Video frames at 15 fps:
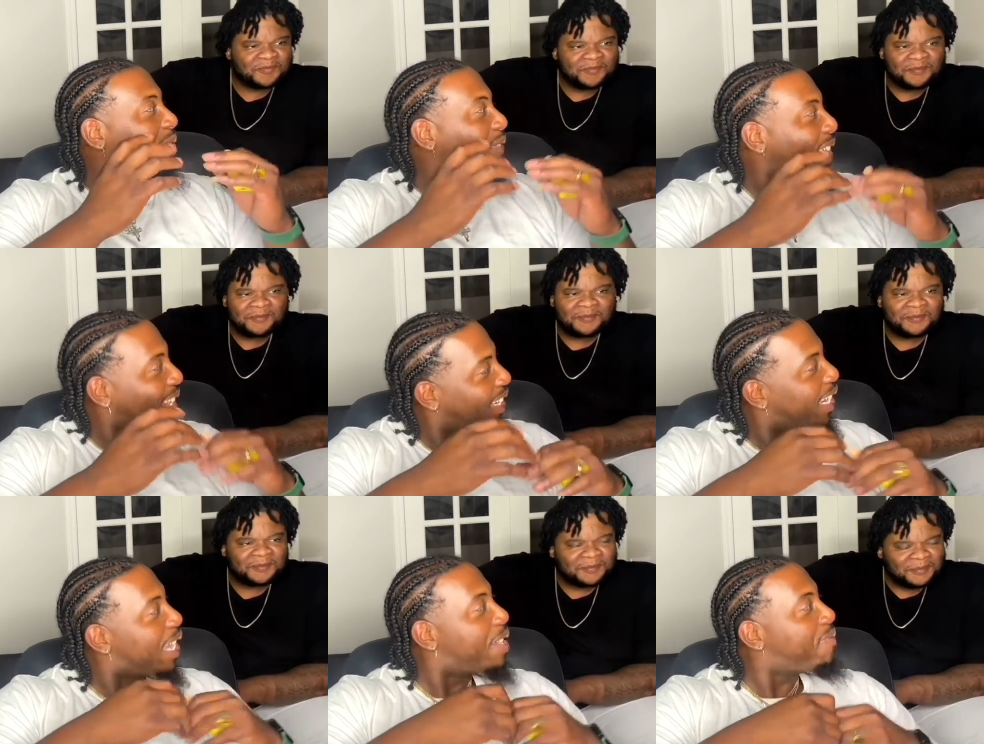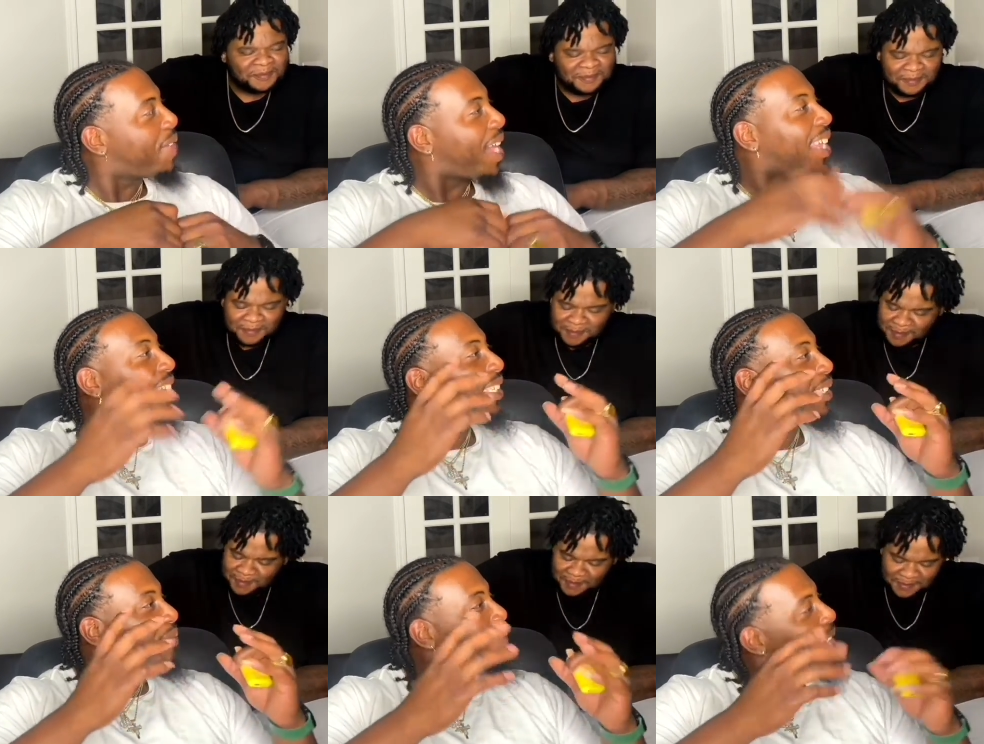Speaker 1: fingernail polish
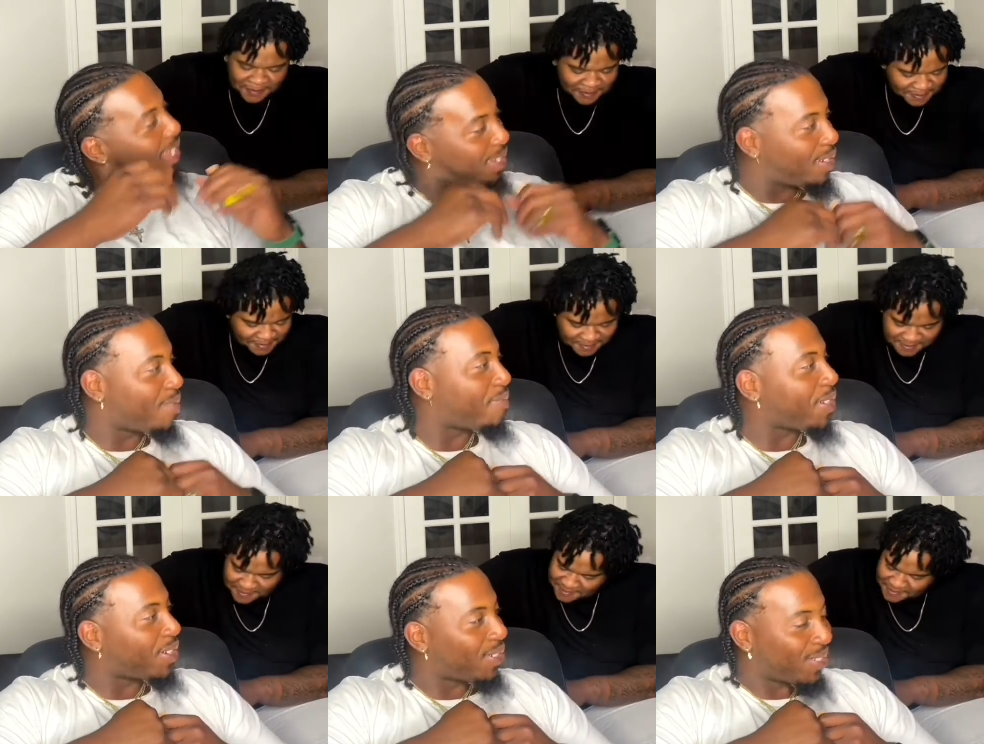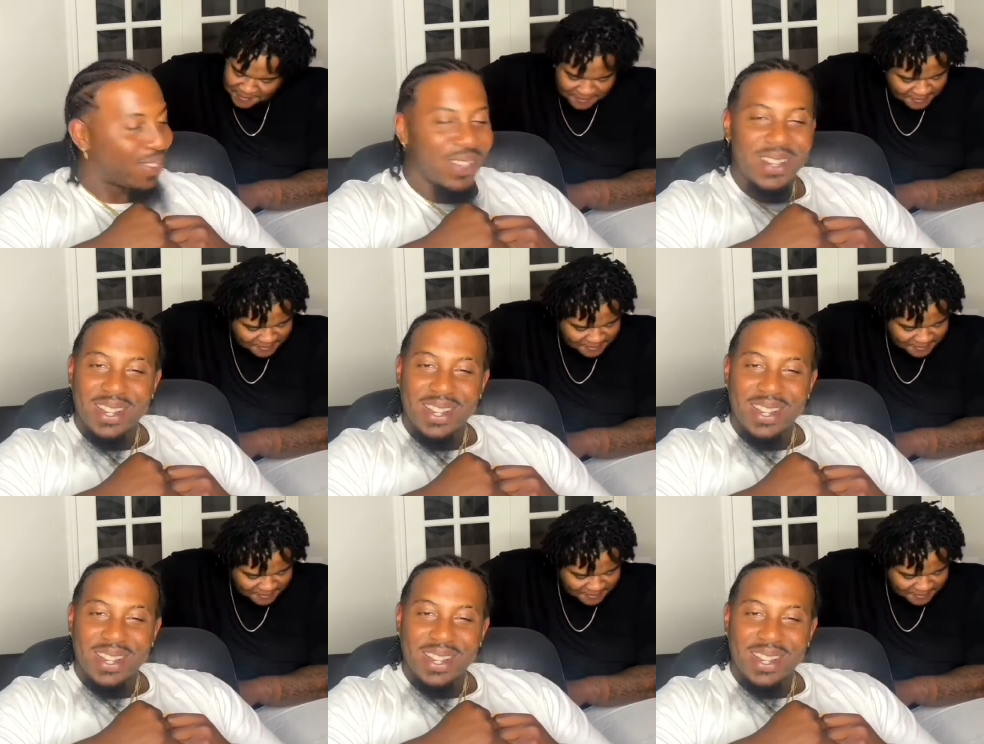and makeup on.